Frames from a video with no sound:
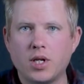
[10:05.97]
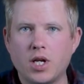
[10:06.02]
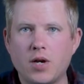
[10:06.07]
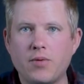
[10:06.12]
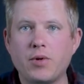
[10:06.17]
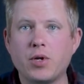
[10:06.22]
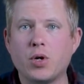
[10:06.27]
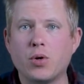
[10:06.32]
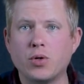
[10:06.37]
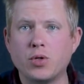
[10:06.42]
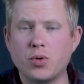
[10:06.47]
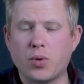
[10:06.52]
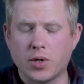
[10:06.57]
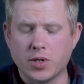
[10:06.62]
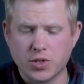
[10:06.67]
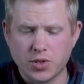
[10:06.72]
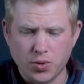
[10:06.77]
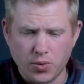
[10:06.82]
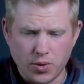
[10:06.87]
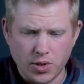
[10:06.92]
If we go into our
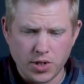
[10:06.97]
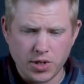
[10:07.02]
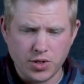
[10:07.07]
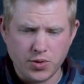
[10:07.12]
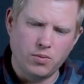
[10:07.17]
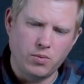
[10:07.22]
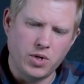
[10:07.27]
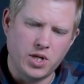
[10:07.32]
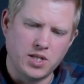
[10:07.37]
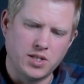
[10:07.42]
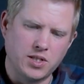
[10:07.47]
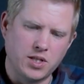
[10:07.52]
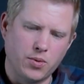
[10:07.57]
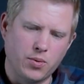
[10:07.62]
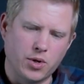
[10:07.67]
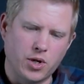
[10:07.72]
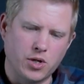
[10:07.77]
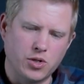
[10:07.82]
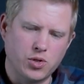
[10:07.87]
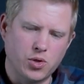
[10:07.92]
storage, we can see
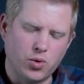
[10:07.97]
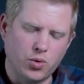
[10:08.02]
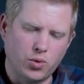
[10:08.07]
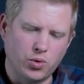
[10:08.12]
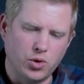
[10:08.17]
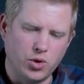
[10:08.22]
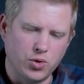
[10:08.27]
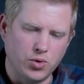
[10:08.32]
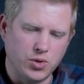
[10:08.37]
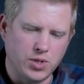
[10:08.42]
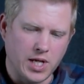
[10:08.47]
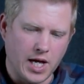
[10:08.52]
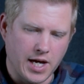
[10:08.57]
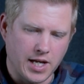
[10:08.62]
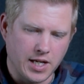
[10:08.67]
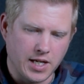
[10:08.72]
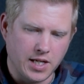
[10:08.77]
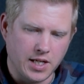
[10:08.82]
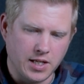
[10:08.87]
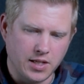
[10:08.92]
what our total used
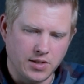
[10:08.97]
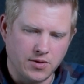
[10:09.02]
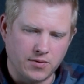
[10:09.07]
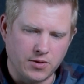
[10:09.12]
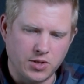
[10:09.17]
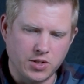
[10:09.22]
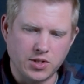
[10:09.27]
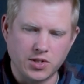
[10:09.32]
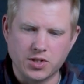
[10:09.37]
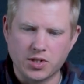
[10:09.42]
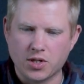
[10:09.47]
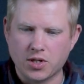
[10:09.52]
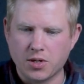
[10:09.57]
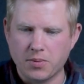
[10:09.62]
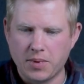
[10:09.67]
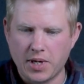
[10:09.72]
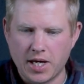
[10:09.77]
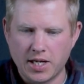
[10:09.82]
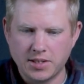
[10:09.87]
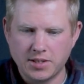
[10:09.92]
data is versus our
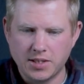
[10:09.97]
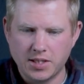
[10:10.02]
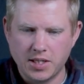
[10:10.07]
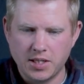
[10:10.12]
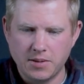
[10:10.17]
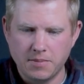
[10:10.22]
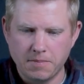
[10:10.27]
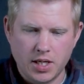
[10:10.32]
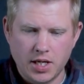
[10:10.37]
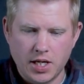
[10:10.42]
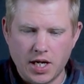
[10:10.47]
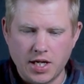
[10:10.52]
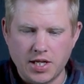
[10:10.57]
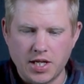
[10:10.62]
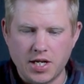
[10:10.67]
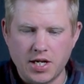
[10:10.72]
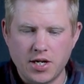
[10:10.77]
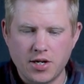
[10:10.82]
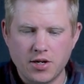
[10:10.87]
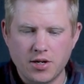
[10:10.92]
capacity. And
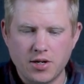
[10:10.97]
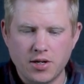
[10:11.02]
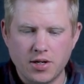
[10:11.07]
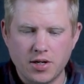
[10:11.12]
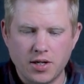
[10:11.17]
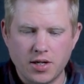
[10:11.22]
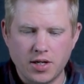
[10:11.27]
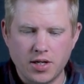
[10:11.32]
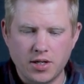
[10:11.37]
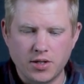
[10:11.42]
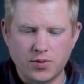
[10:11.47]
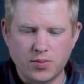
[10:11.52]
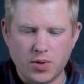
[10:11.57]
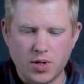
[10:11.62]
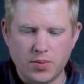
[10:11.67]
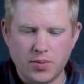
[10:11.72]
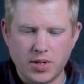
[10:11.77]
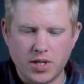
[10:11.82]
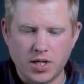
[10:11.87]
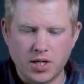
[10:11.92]
then here is
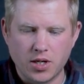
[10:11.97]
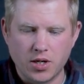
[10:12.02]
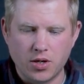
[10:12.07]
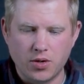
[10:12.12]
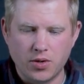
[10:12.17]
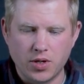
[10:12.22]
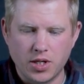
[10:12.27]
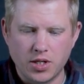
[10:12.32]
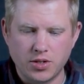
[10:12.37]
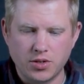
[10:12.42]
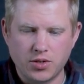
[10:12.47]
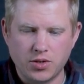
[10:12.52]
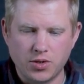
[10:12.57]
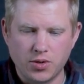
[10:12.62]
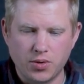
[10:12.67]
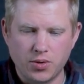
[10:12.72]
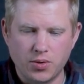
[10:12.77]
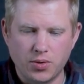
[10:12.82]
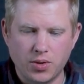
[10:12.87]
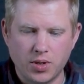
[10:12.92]
where we can go
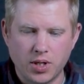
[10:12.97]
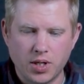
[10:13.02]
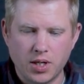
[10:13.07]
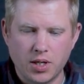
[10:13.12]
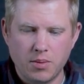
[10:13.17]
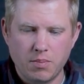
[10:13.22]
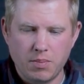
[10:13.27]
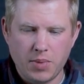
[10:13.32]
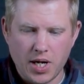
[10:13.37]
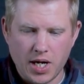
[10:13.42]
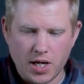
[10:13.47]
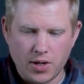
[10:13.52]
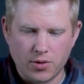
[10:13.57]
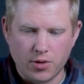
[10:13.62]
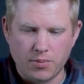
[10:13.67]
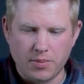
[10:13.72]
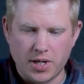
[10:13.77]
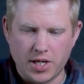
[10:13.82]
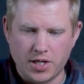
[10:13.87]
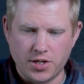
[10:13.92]
into
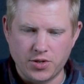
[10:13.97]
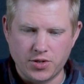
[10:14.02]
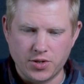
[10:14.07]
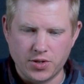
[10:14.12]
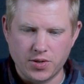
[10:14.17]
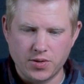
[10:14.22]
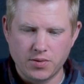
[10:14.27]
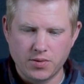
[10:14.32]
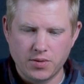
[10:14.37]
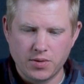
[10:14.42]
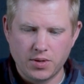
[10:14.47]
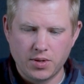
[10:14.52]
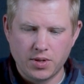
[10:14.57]
Power Manager.